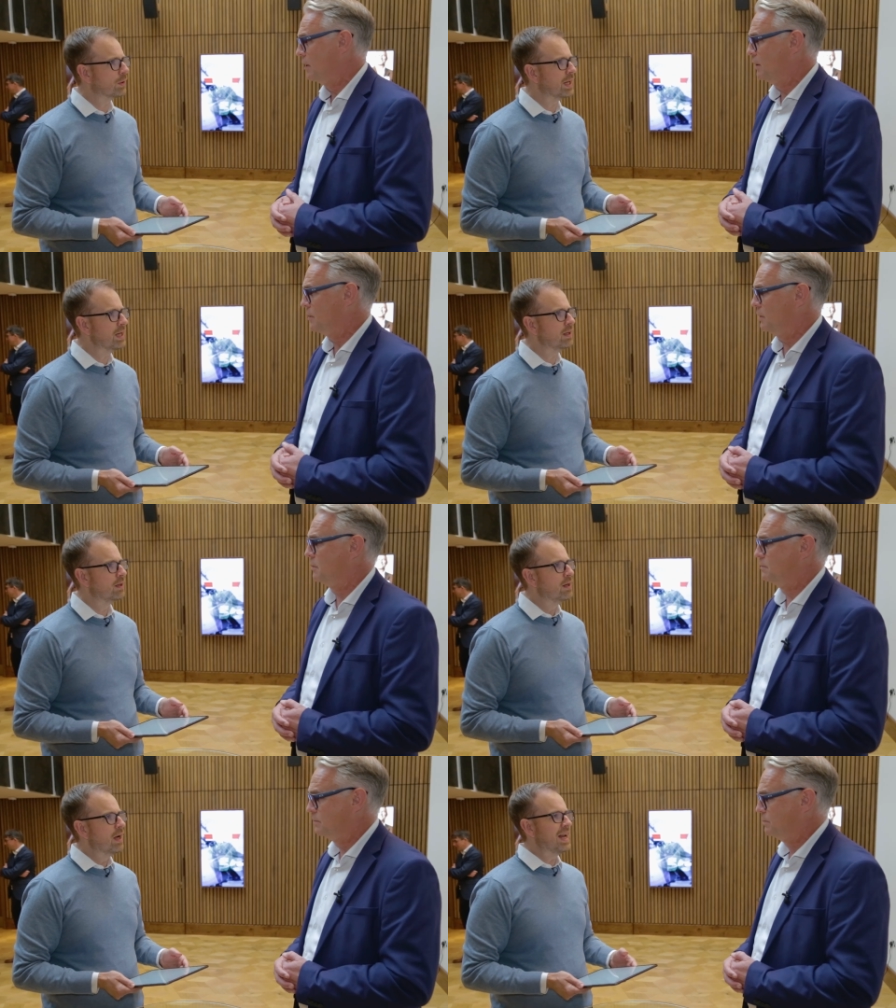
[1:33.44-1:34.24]
Okay,
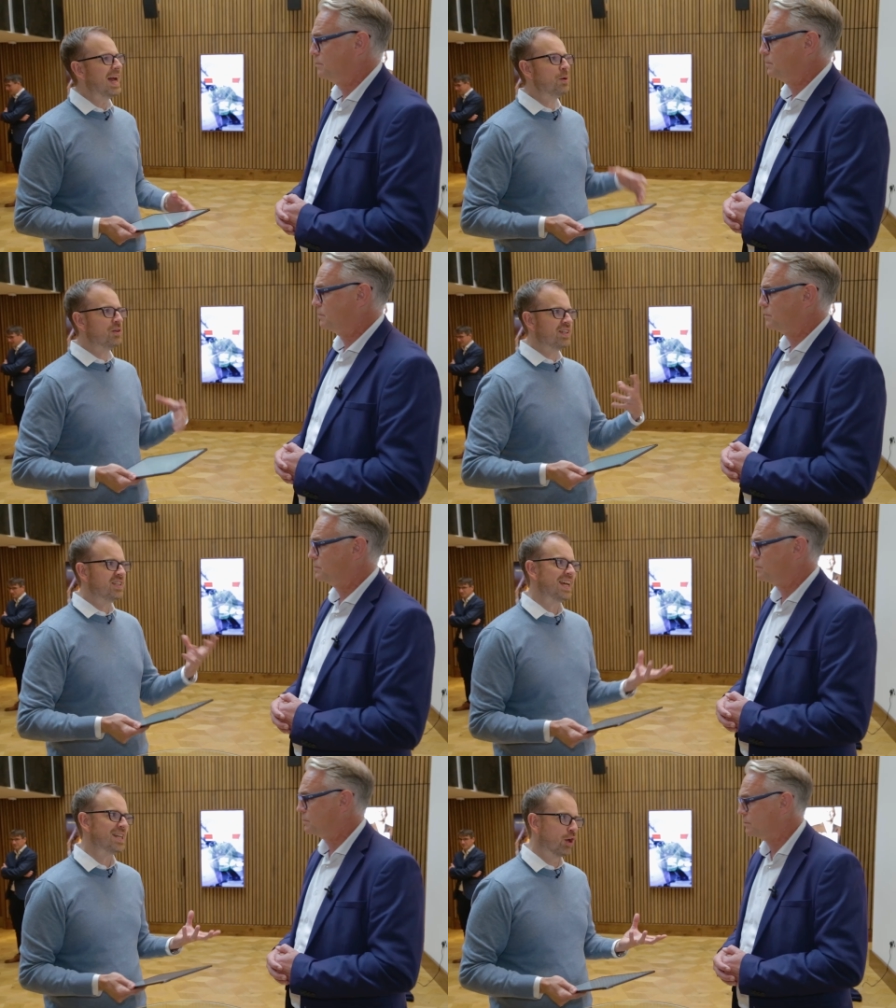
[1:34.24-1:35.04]
and how does
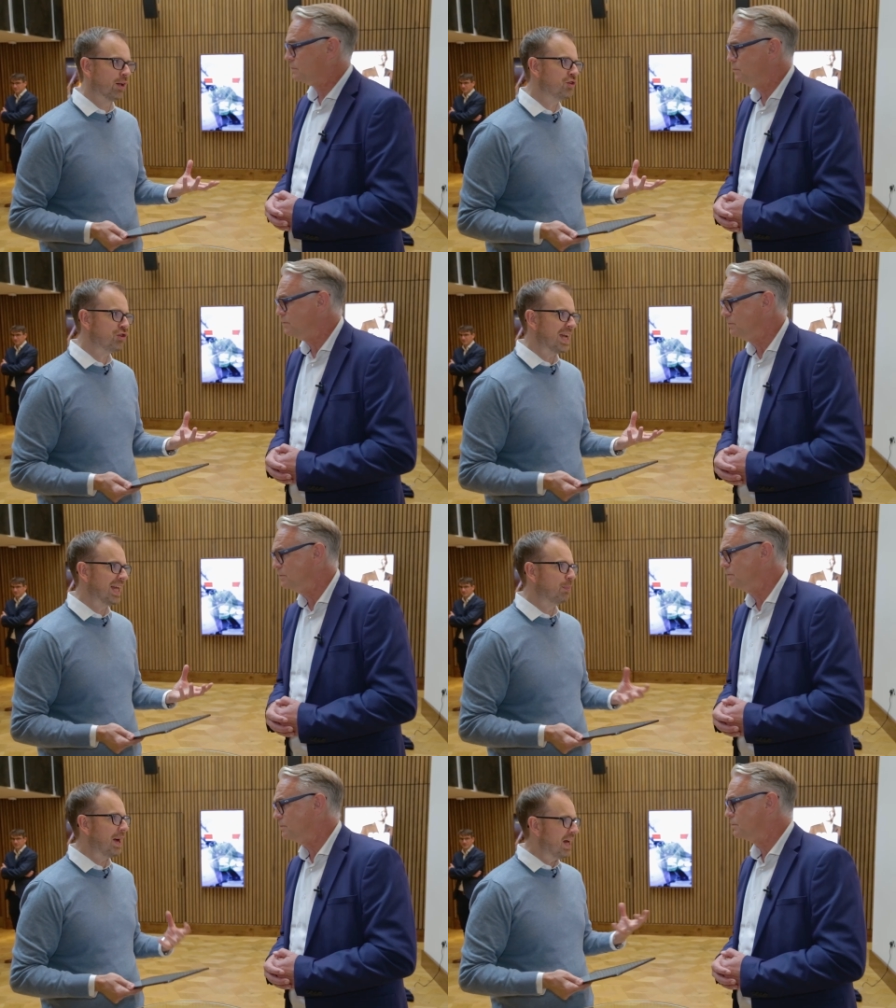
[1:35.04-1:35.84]
this technology
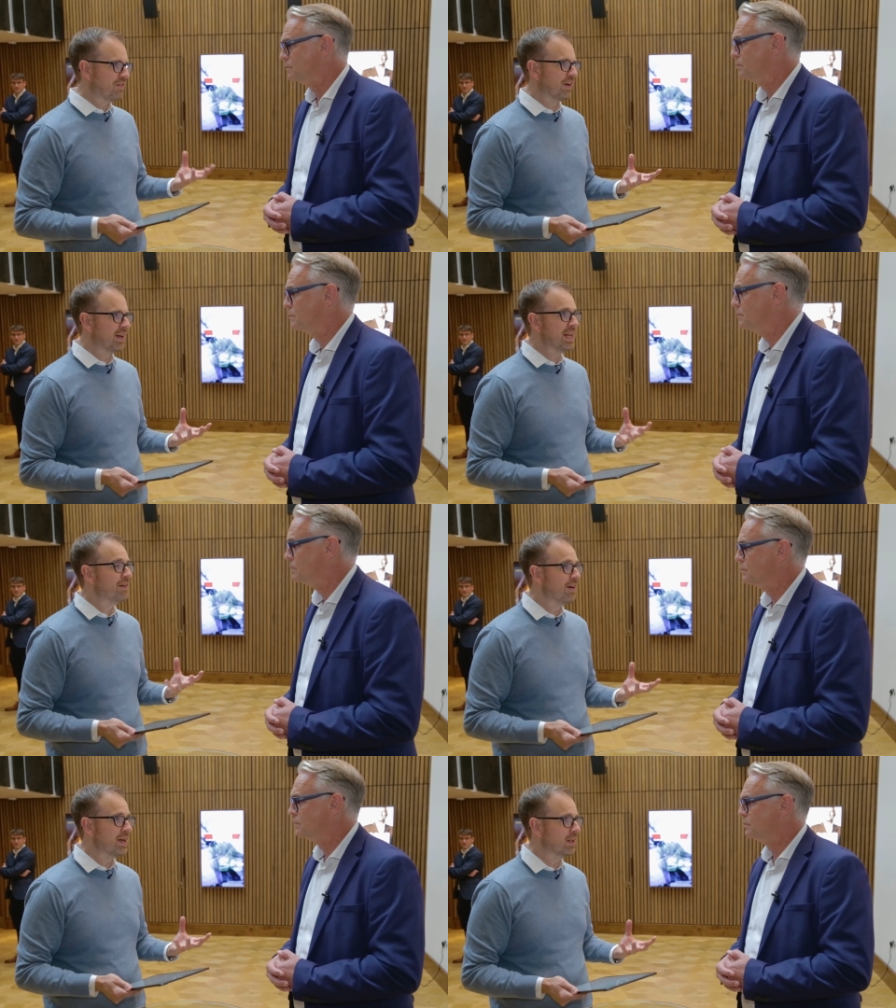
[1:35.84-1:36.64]
help ADVA
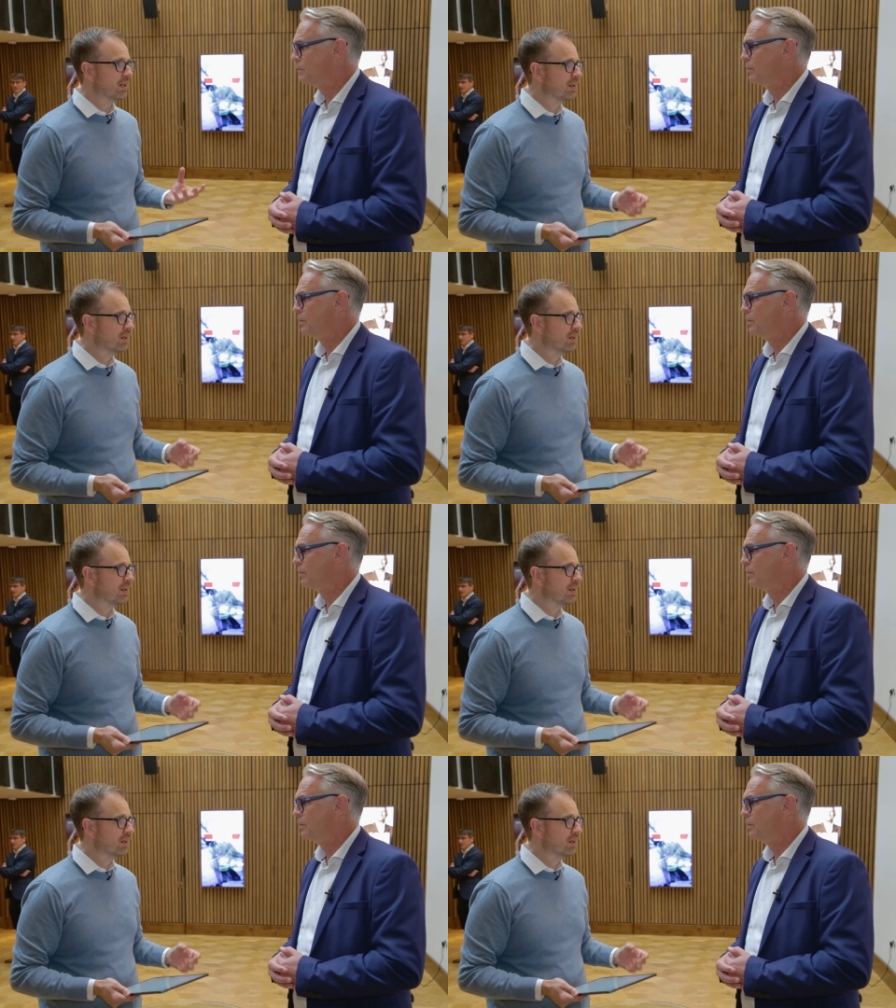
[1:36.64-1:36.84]
innovate?